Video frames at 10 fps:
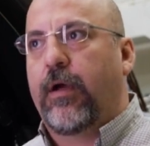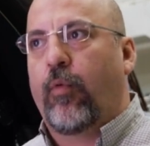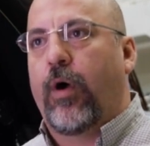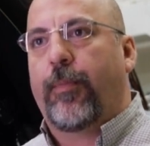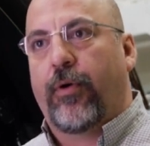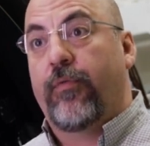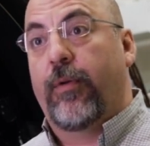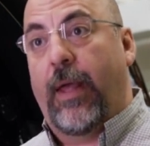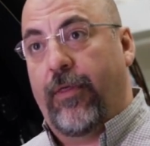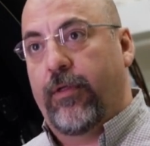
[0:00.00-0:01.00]

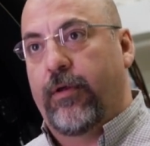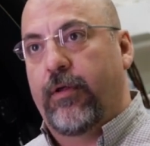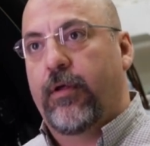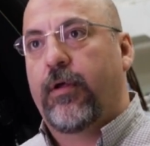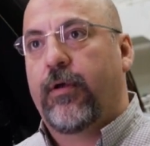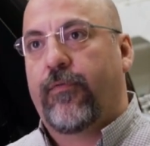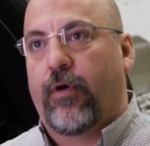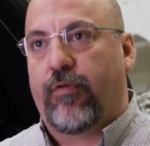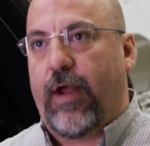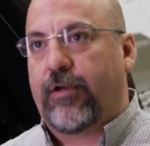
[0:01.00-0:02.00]
well-proven method
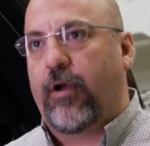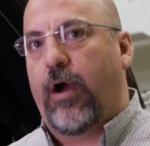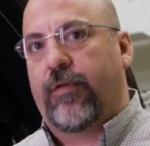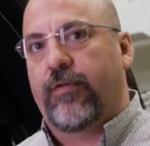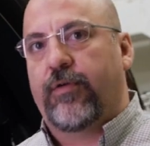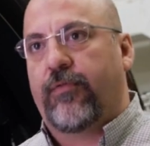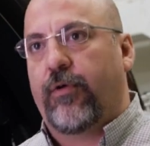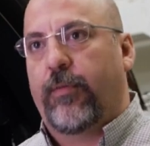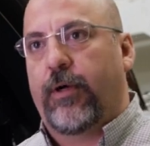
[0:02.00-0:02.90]
for extracting oxygen from